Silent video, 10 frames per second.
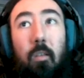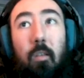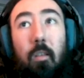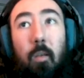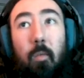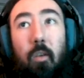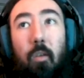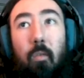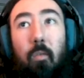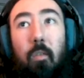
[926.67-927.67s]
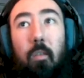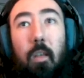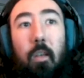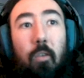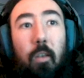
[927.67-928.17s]
There we go.
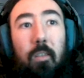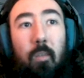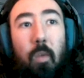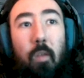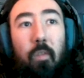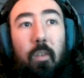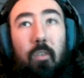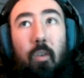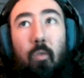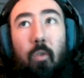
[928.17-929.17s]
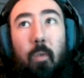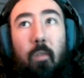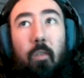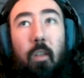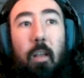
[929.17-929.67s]
Decreased. I'm waiting for this to go all the way
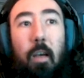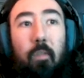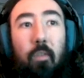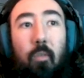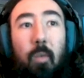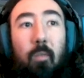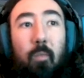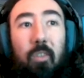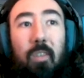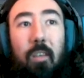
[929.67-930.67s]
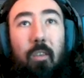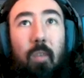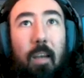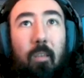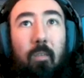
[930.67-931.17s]
over to the left. Or well, we just need to go
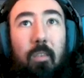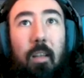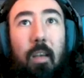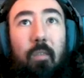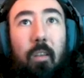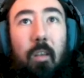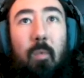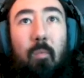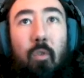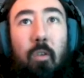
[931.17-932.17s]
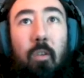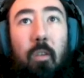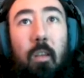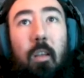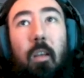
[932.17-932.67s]
down to the left a little bit more.
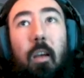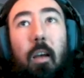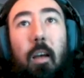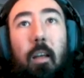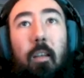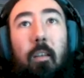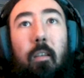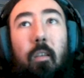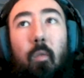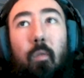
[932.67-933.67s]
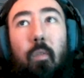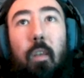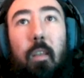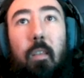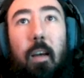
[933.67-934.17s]
And
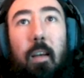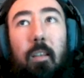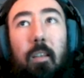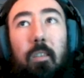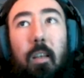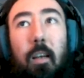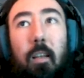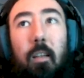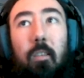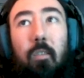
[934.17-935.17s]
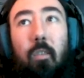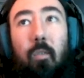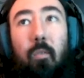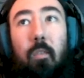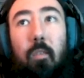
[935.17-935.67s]
hopefully that is that. Let's
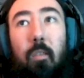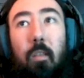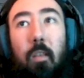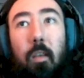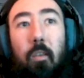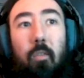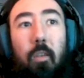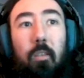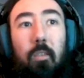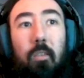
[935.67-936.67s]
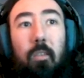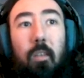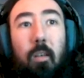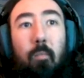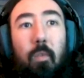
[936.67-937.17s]
go increase this
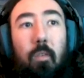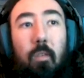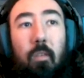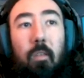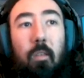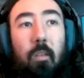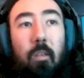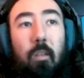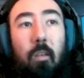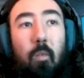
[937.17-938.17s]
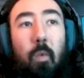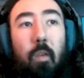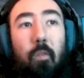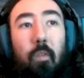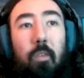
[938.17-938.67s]
time. I'll
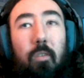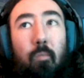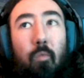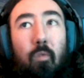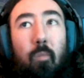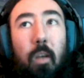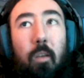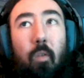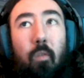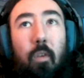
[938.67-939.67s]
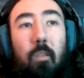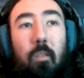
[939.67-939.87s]
wait for it to move back over.